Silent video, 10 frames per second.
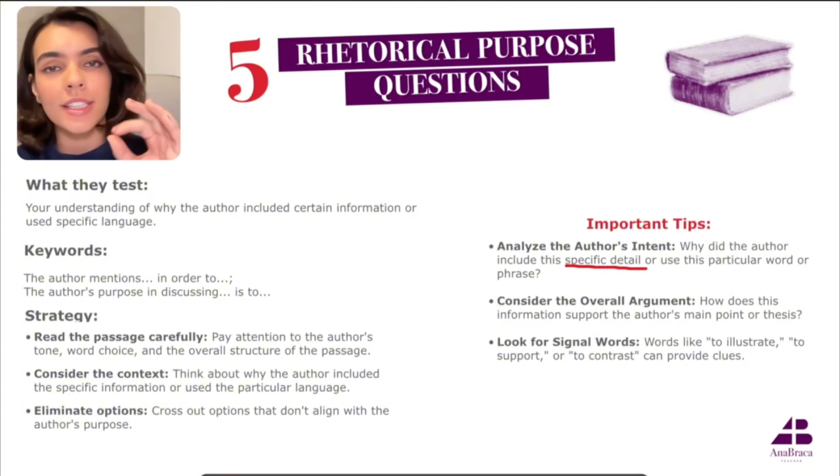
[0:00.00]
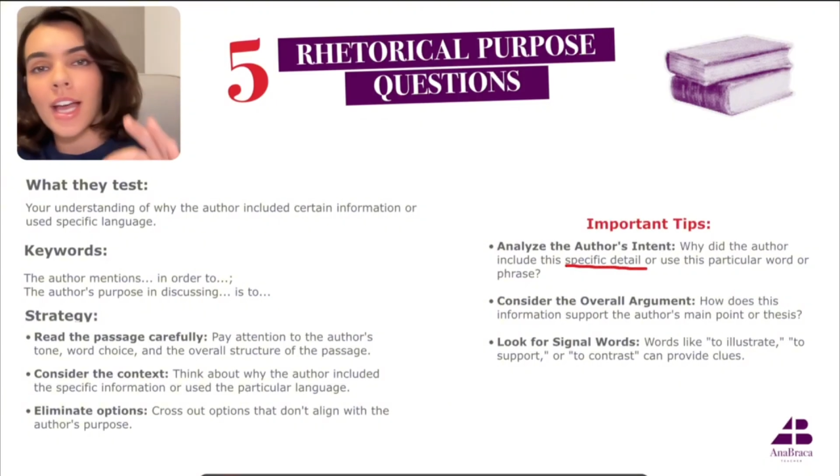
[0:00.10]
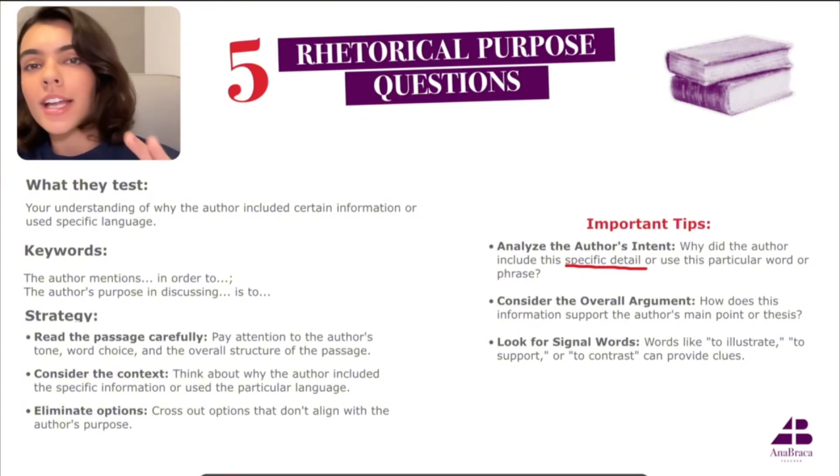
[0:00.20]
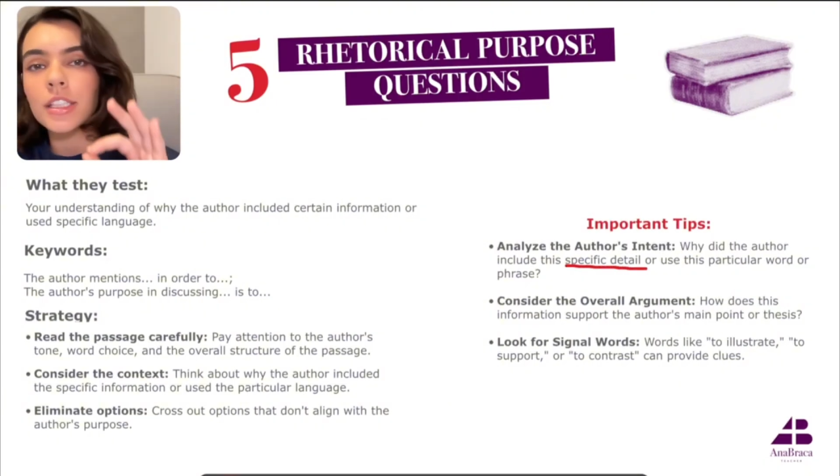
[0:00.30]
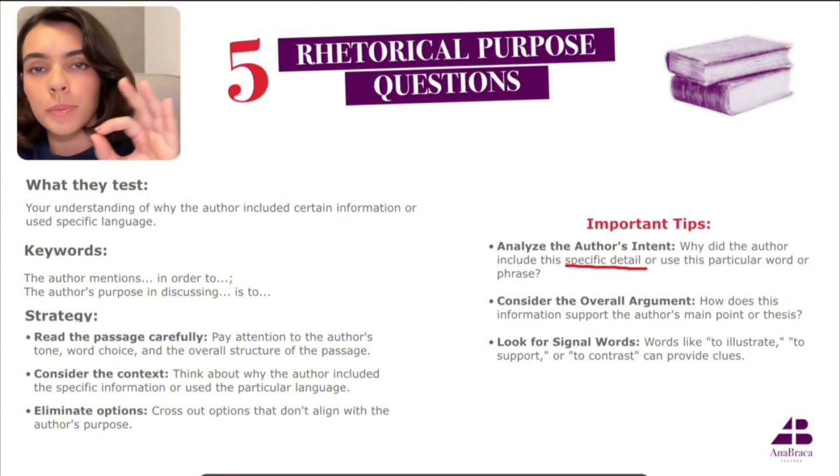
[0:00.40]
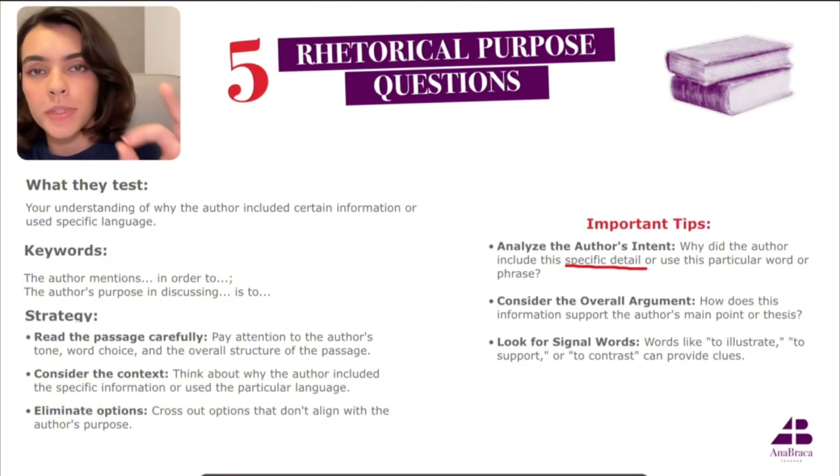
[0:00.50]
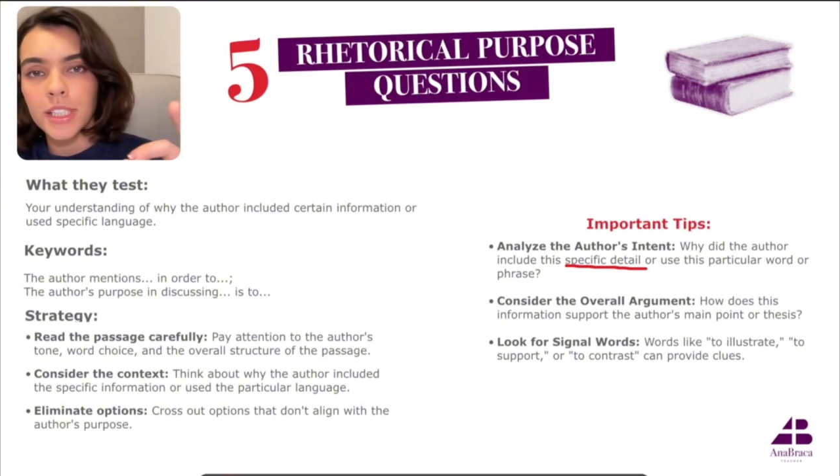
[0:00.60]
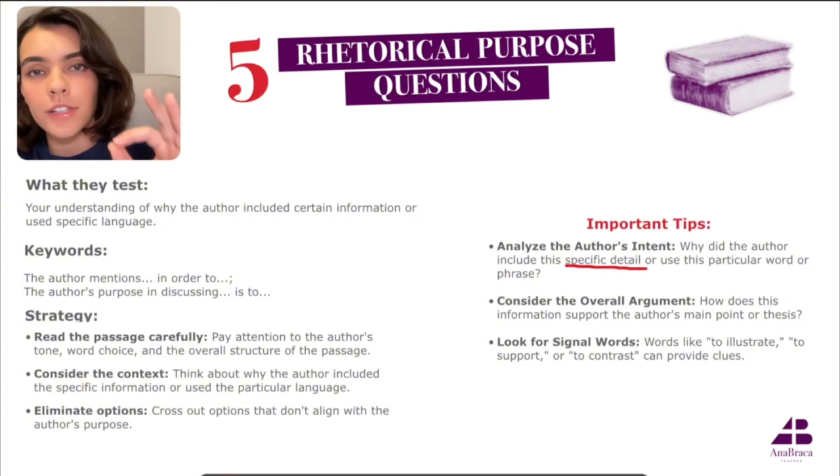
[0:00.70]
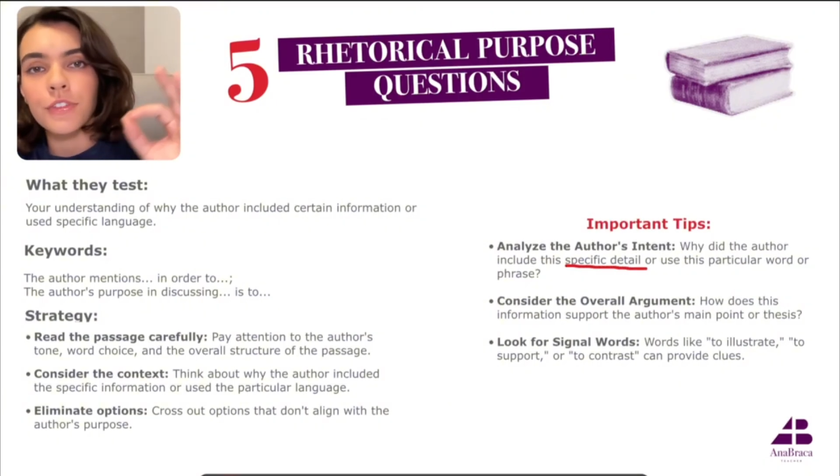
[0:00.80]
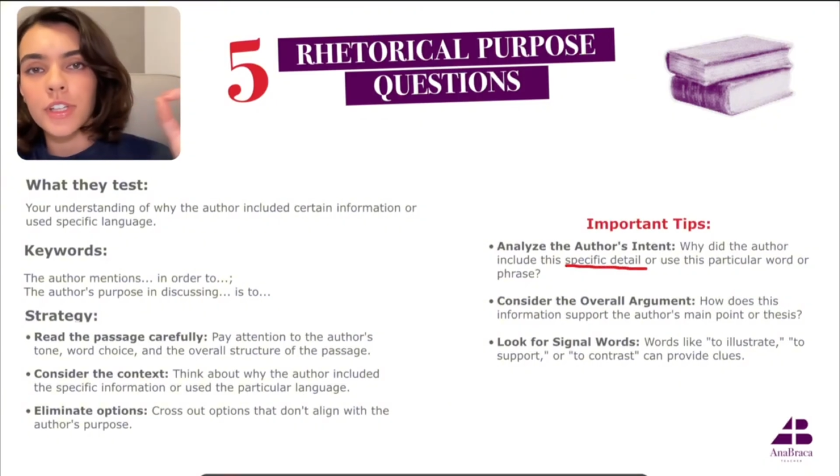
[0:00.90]
that
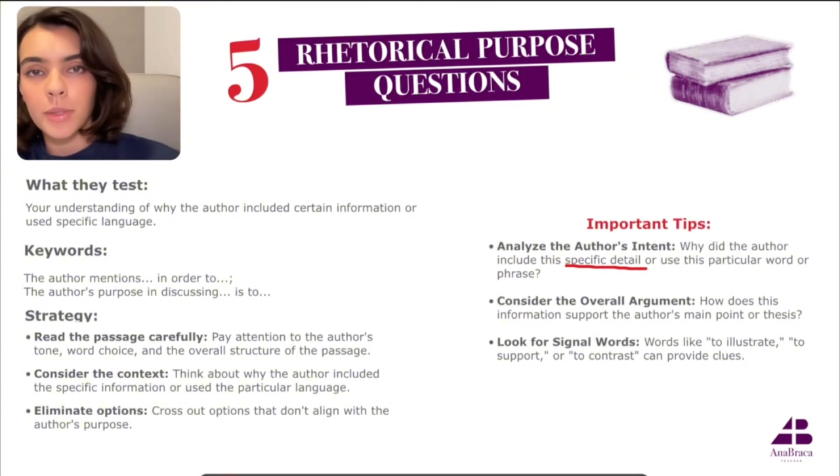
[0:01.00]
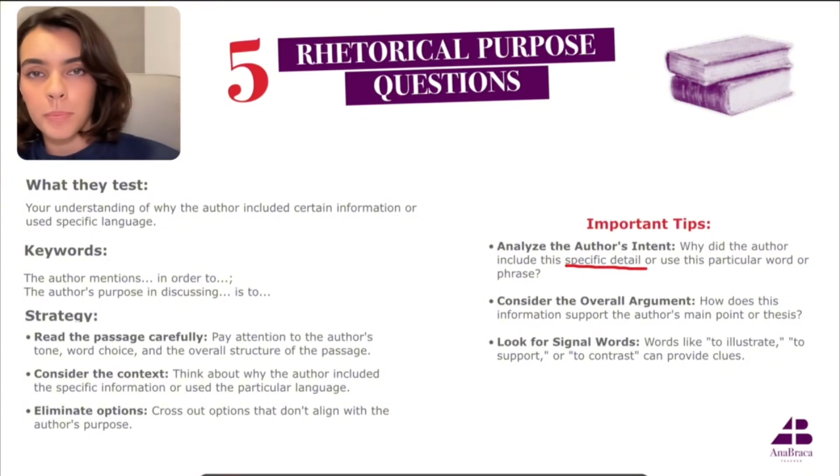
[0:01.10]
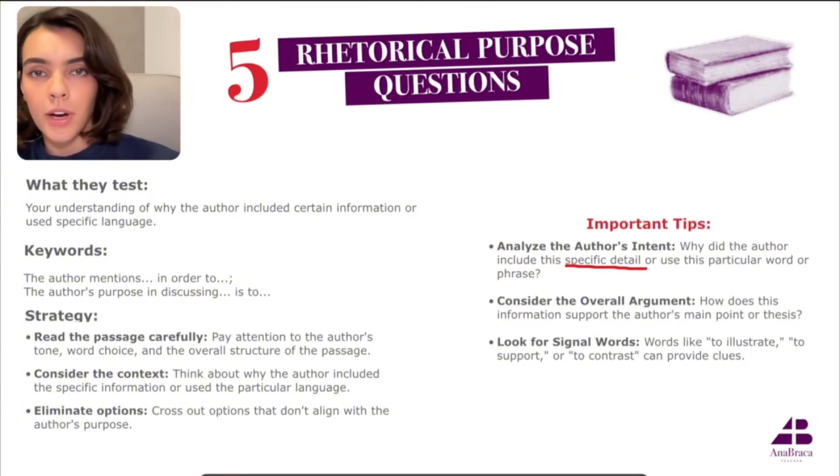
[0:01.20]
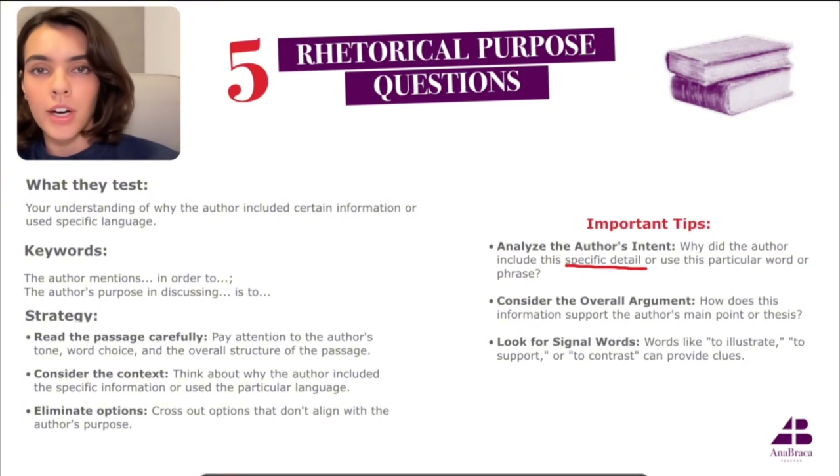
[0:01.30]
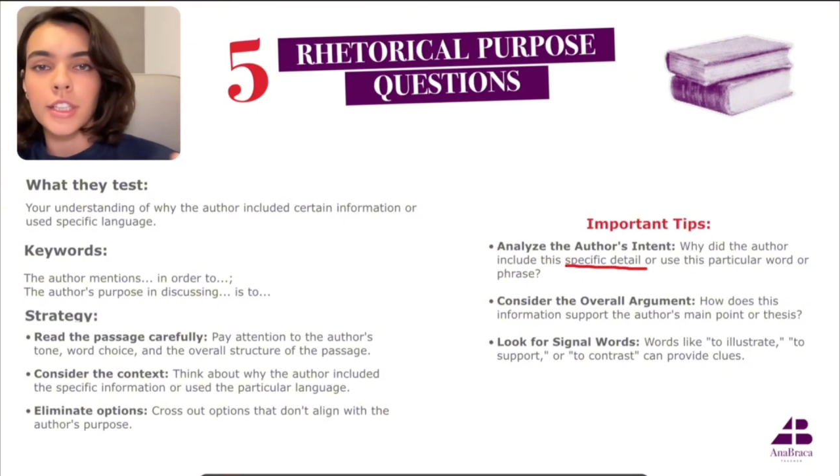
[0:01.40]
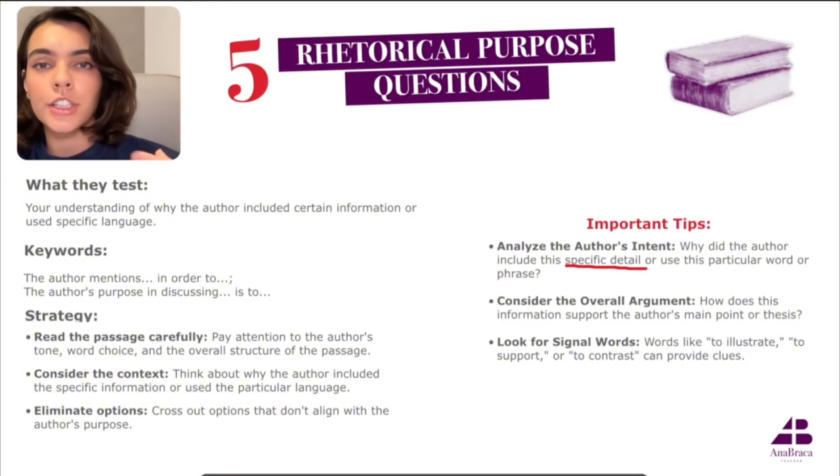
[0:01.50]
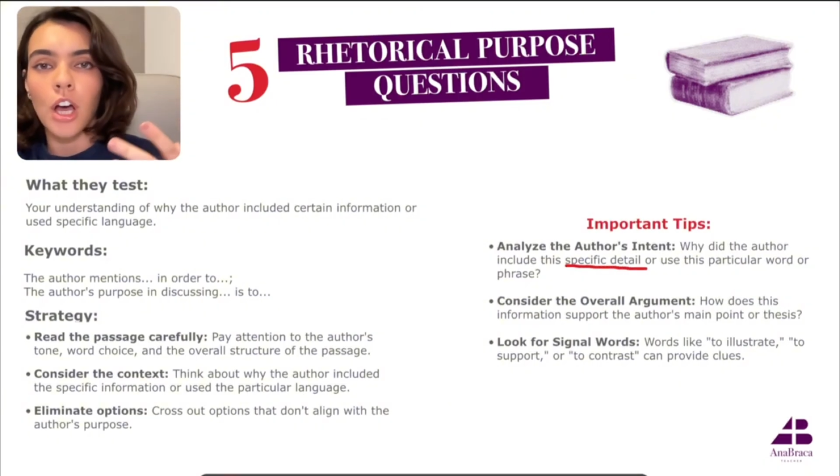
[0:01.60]
specific part